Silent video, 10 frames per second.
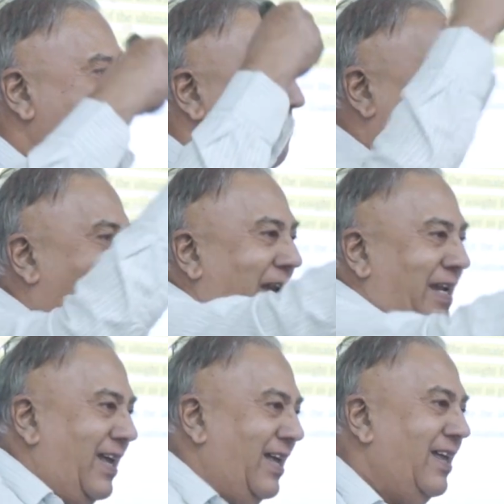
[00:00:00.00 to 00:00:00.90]

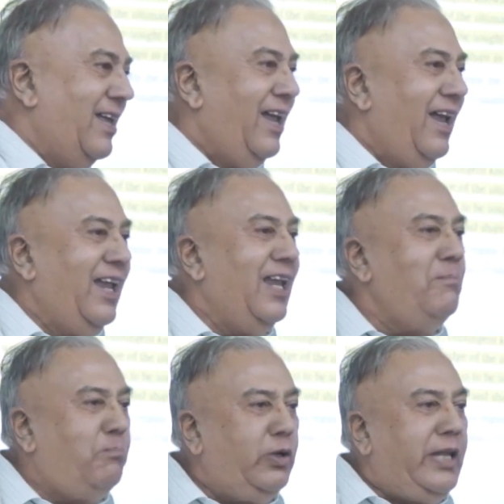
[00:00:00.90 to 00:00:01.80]
mind
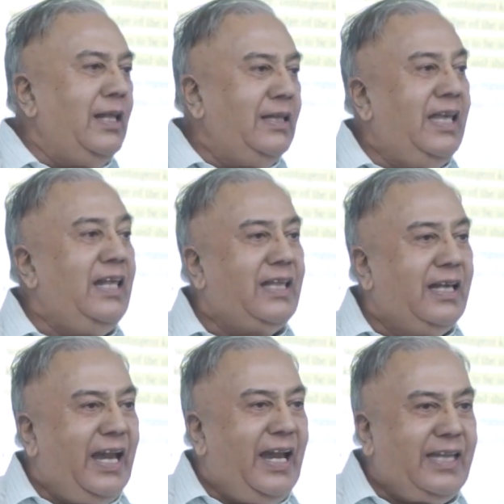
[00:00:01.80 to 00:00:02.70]
in putting these
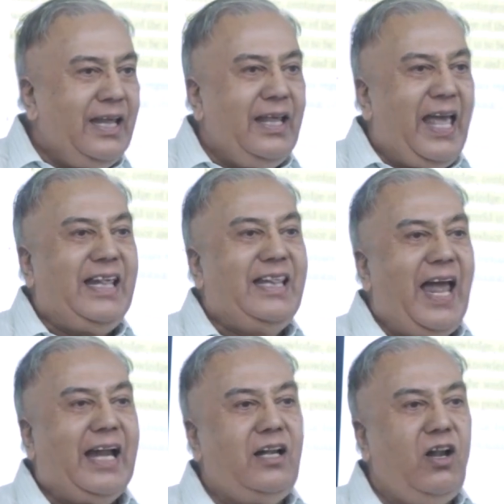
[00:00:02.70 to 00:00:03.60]
great
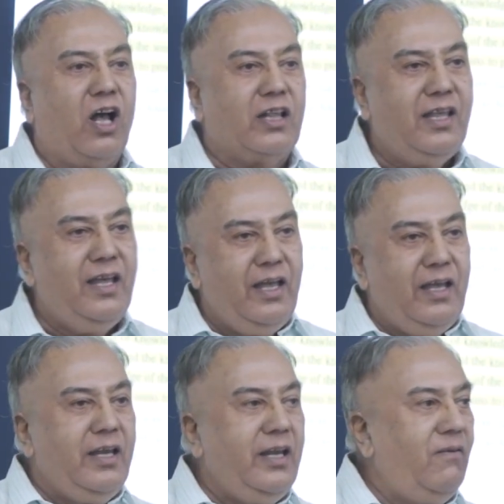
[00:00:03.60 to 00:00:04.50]
exact laws
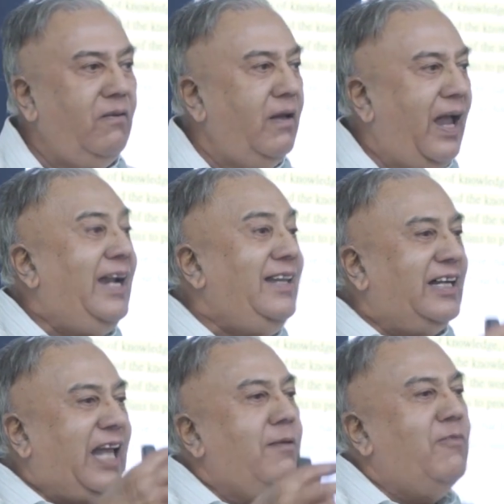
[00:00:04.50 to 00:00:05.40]
at
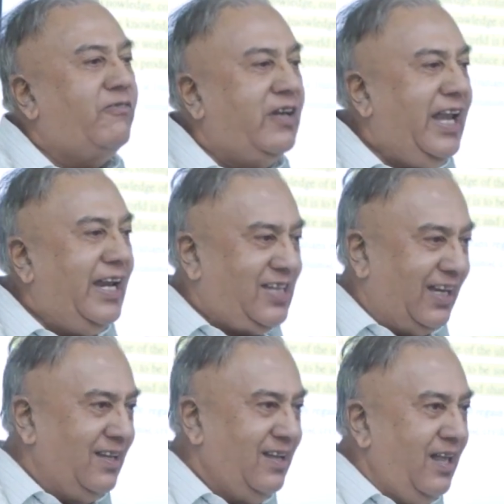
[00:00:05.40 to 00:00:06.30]
the time of creation.